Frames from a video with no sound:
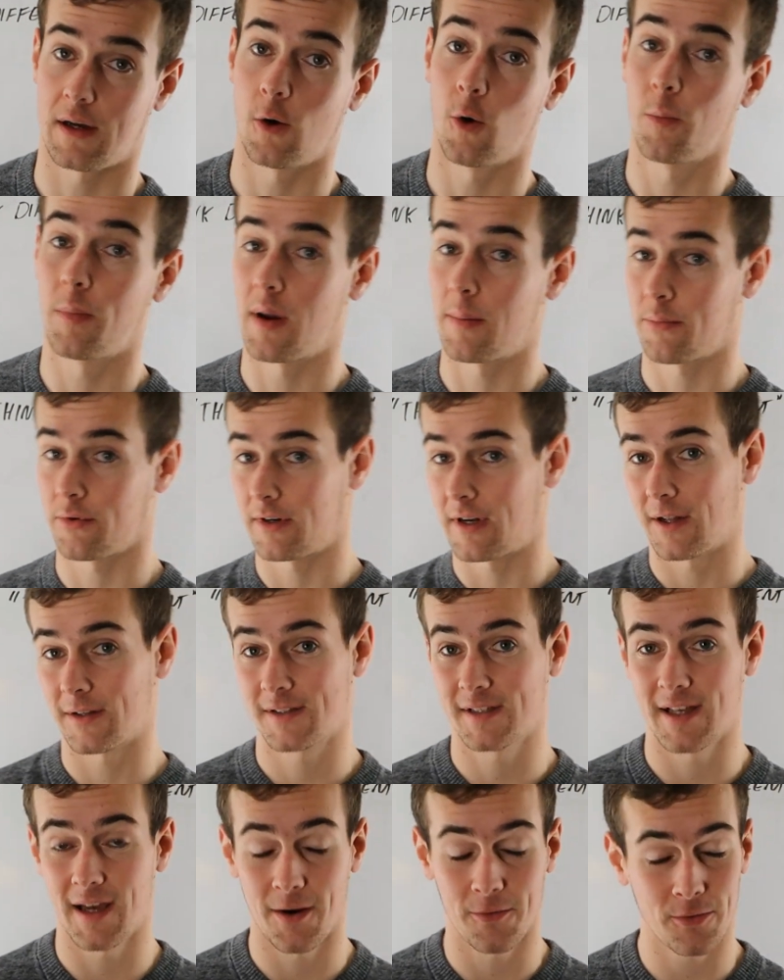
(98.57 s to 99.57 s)
I hope I
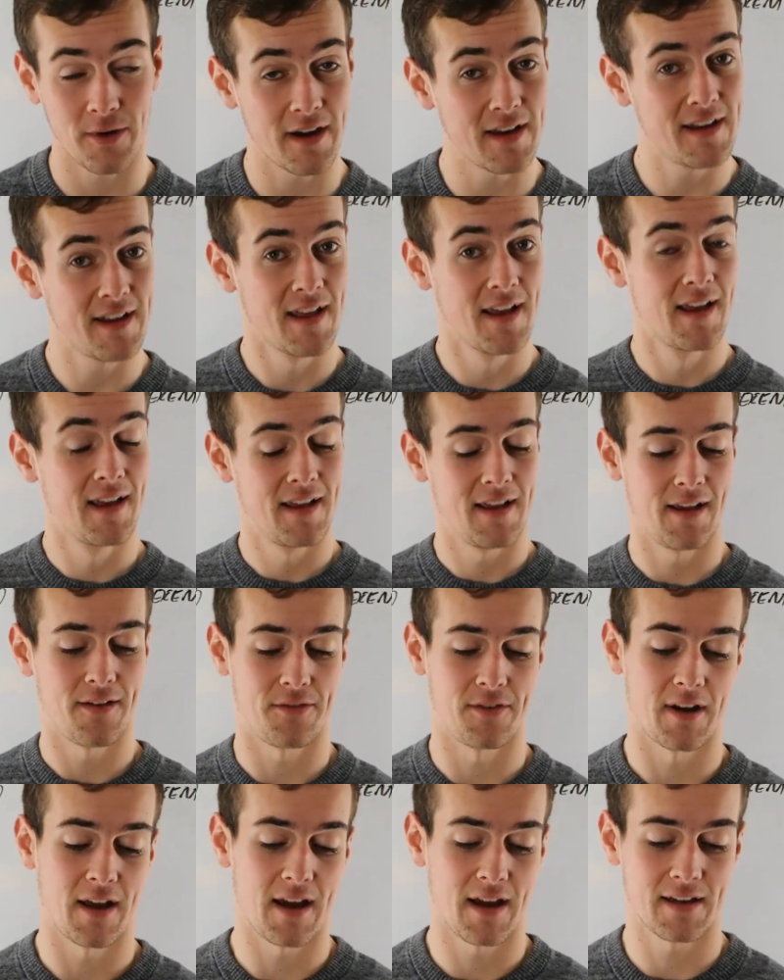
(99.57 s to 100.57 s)
pronounced that right.
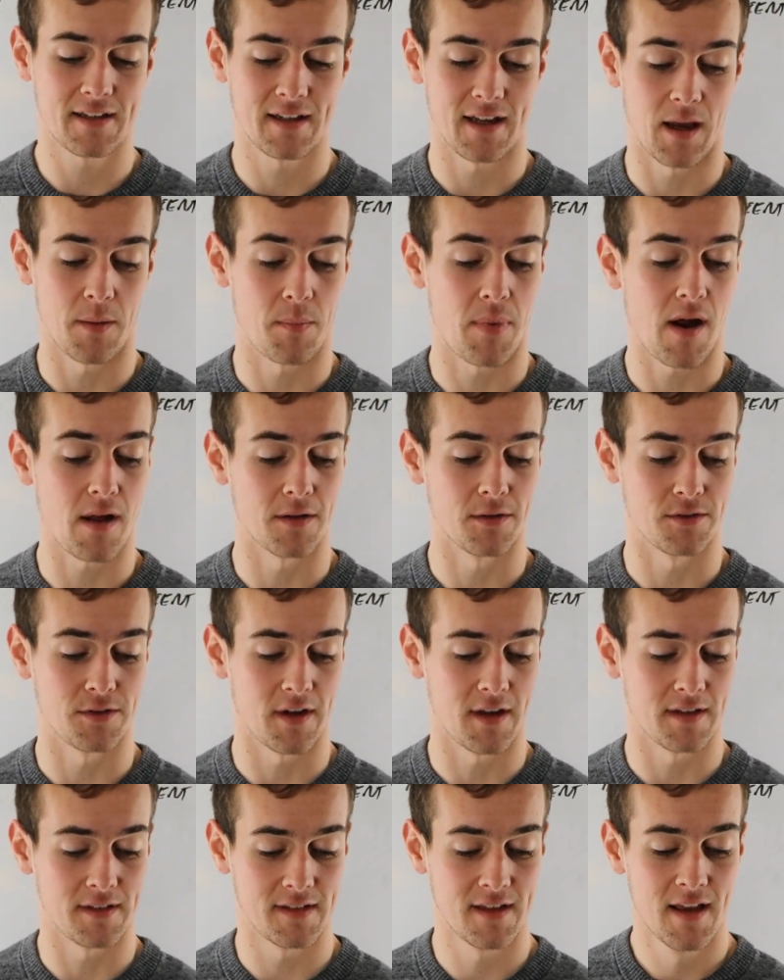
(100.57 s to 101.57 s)
If not, I
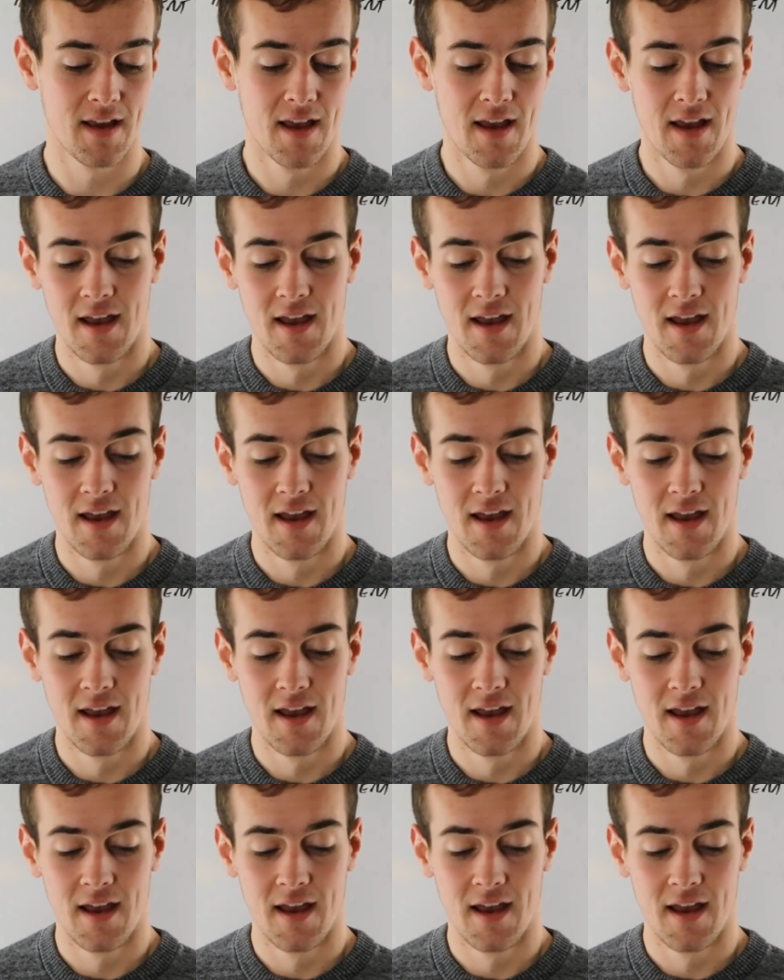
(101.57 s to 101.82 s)
apologize.